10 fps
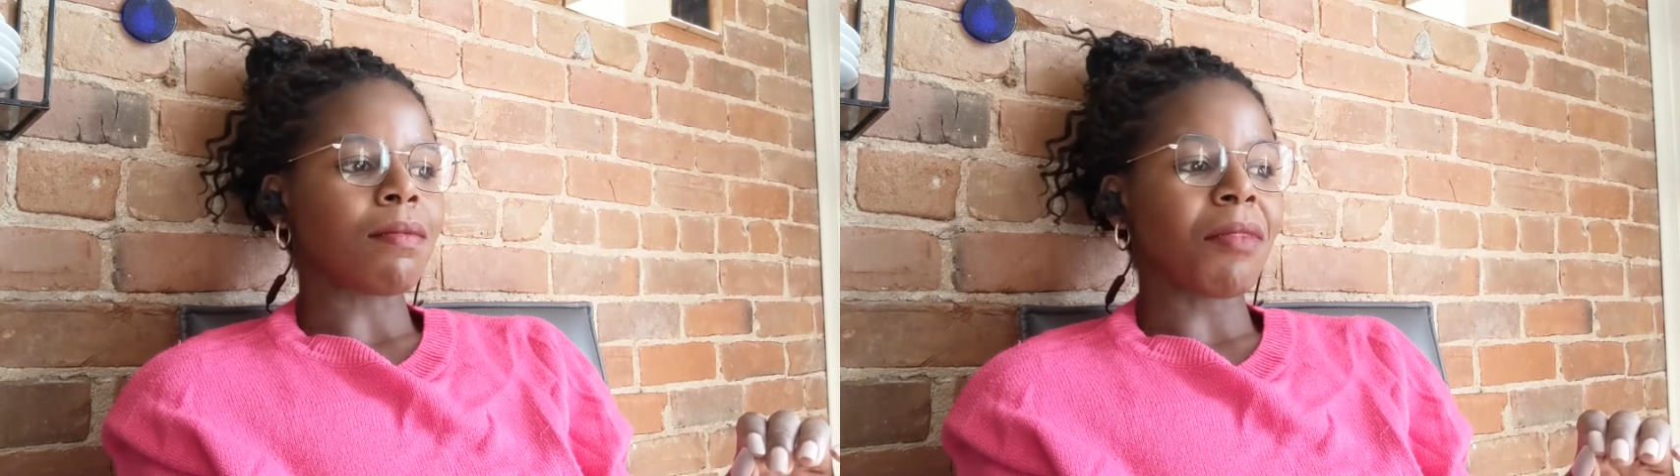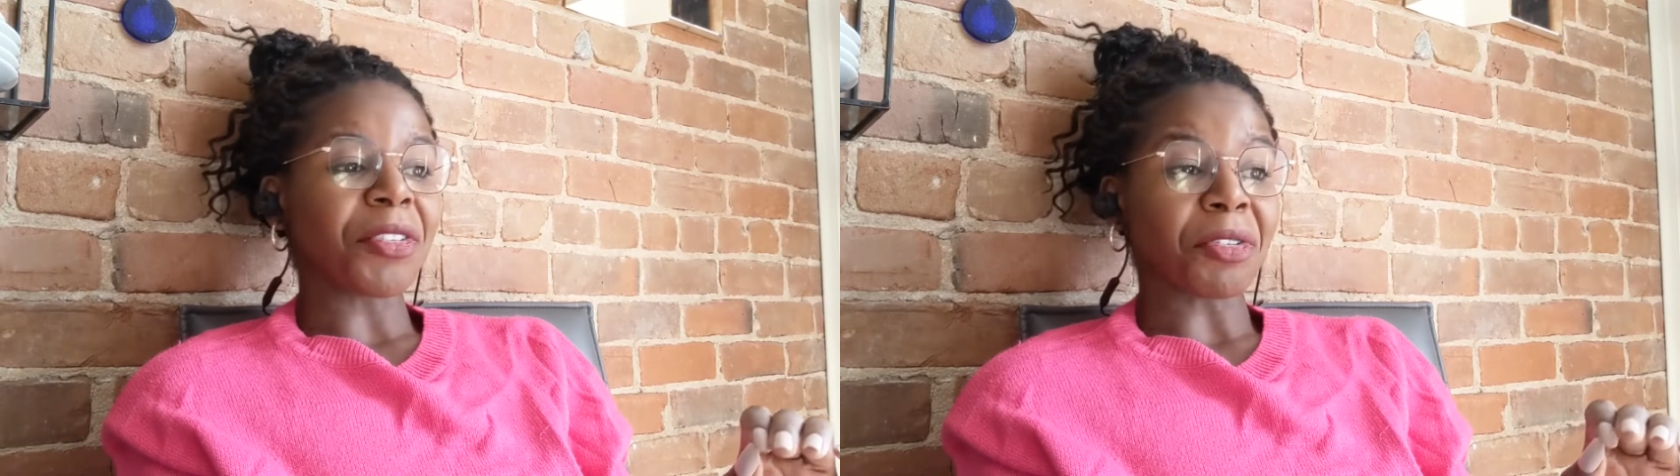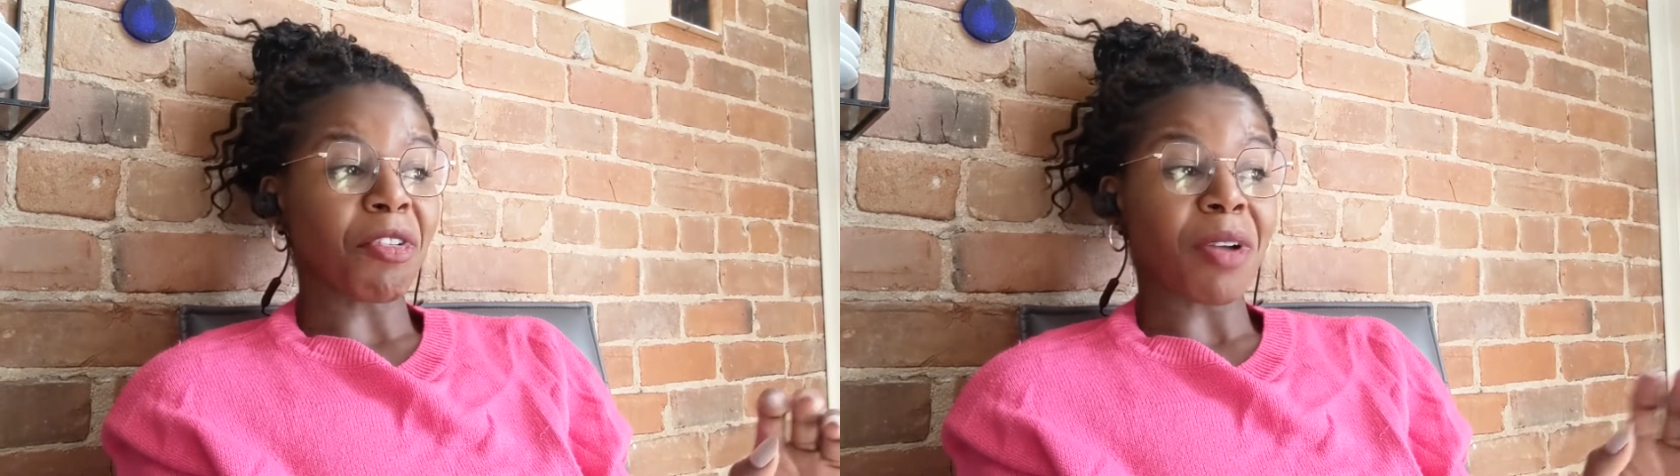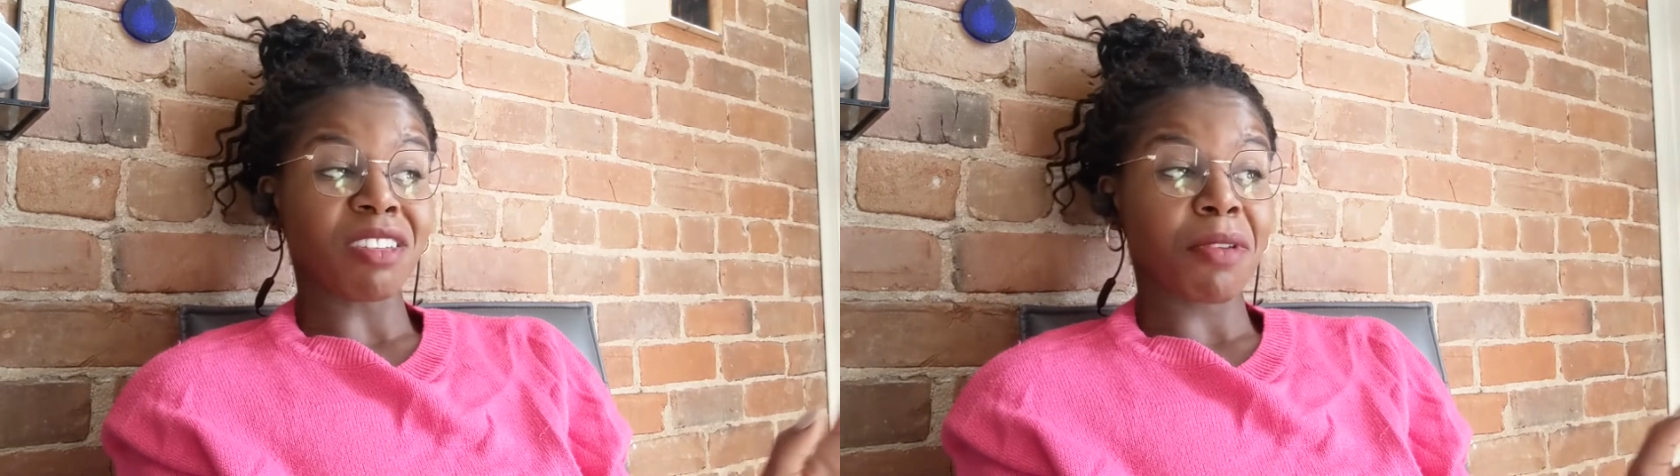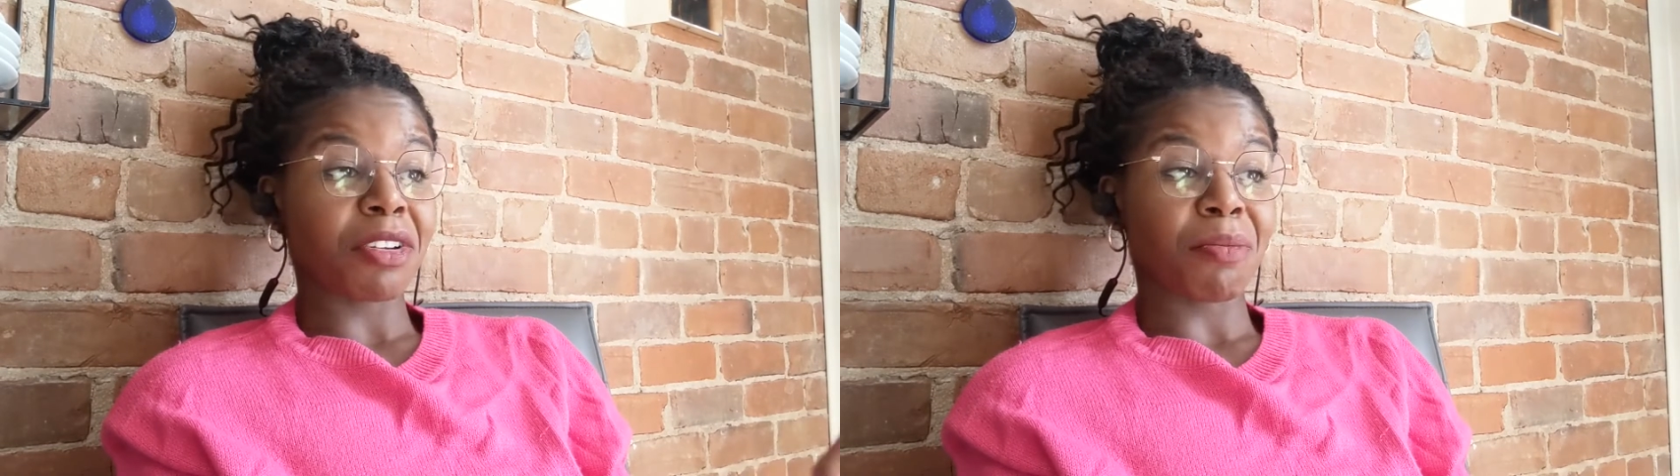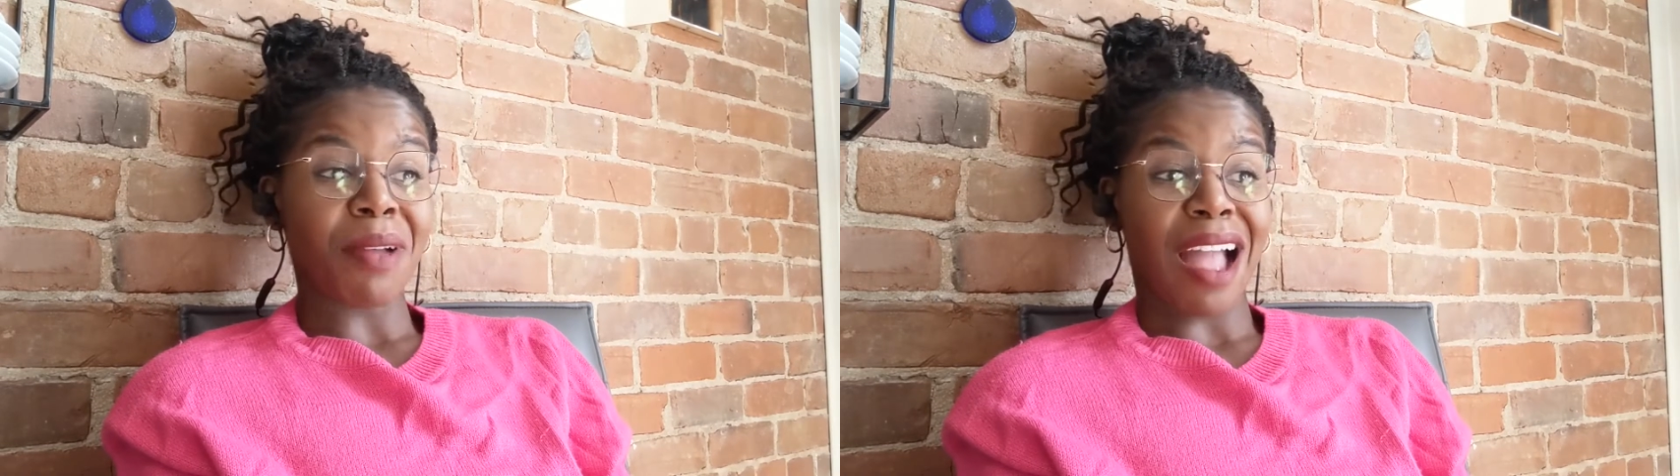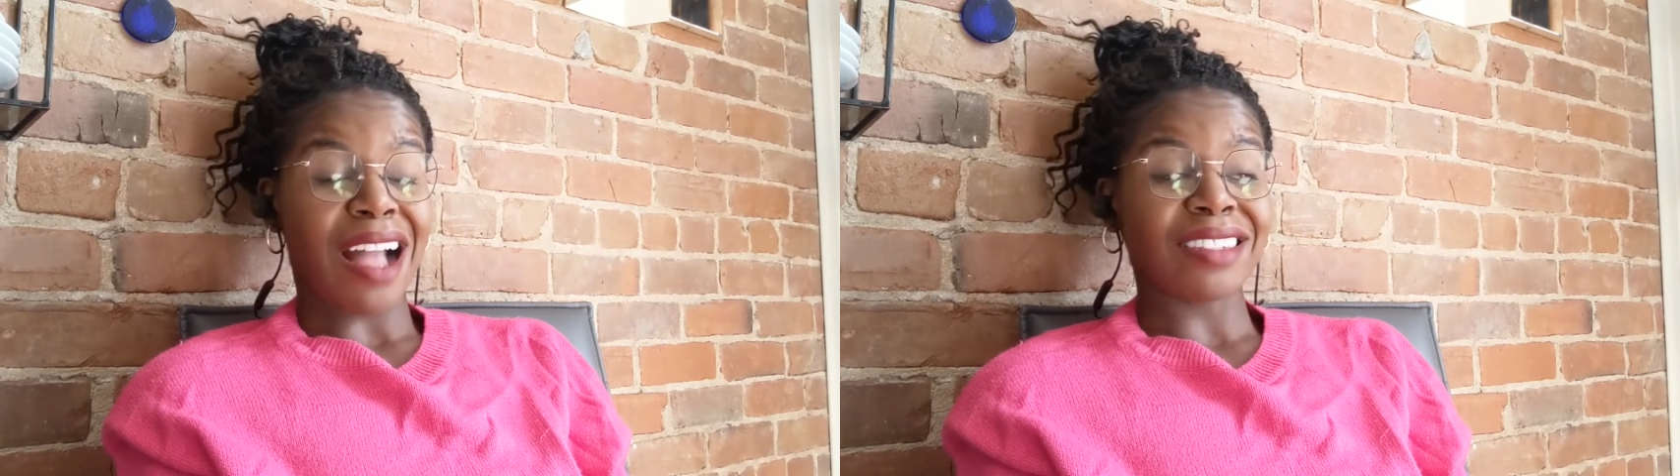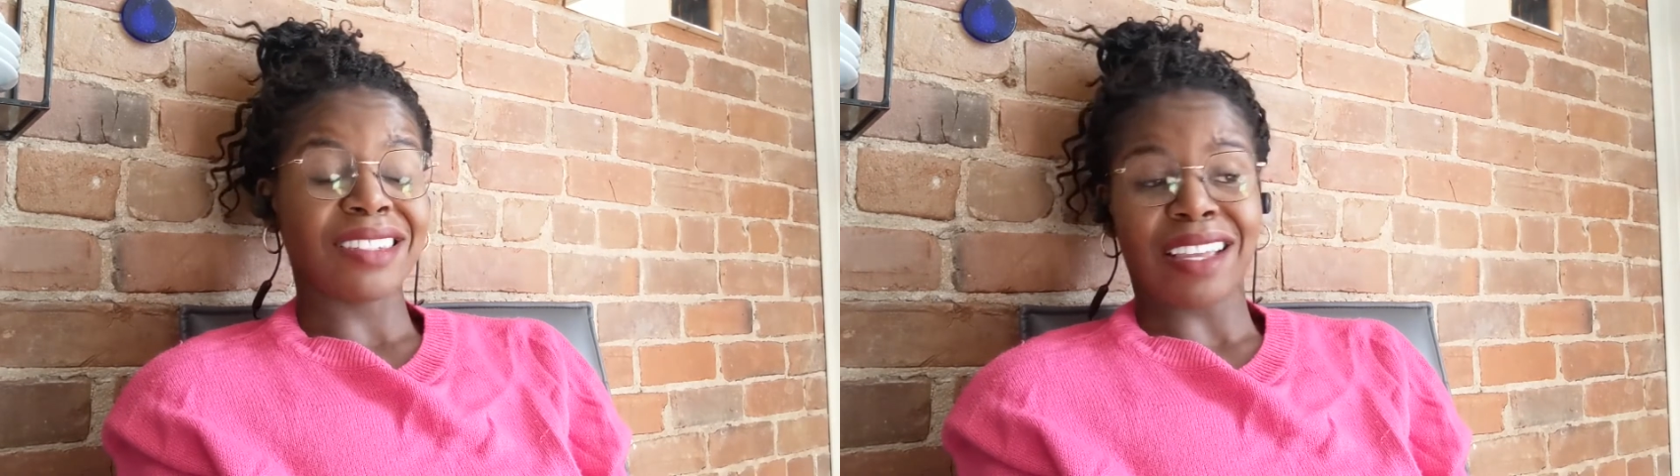We don't know much about her
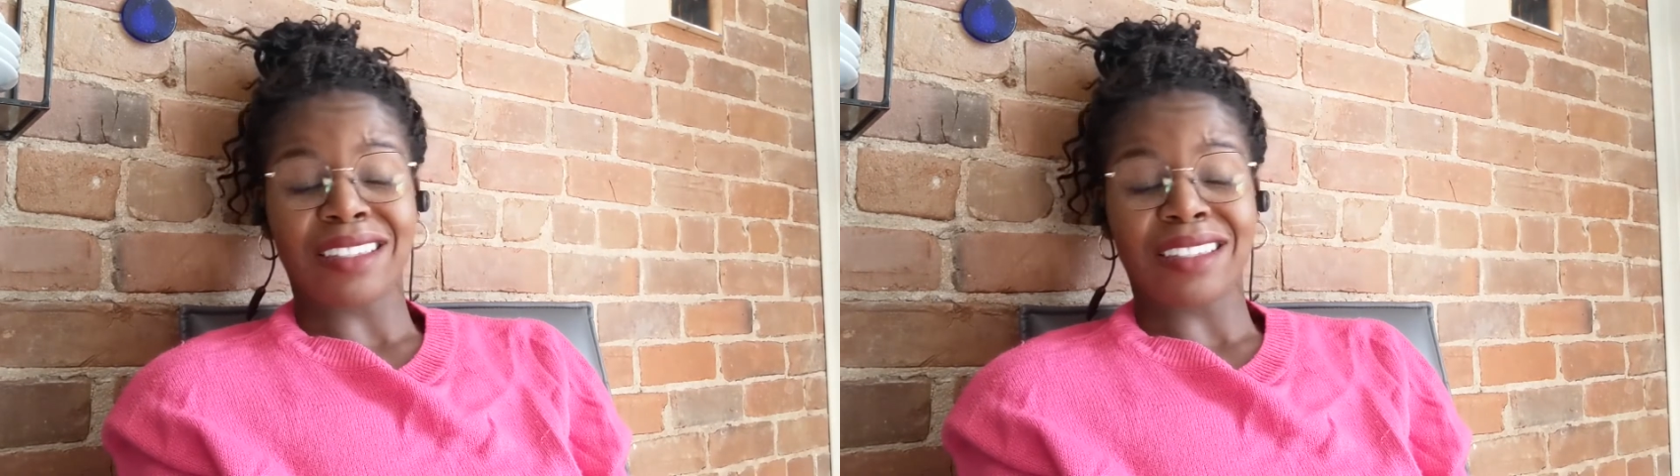past.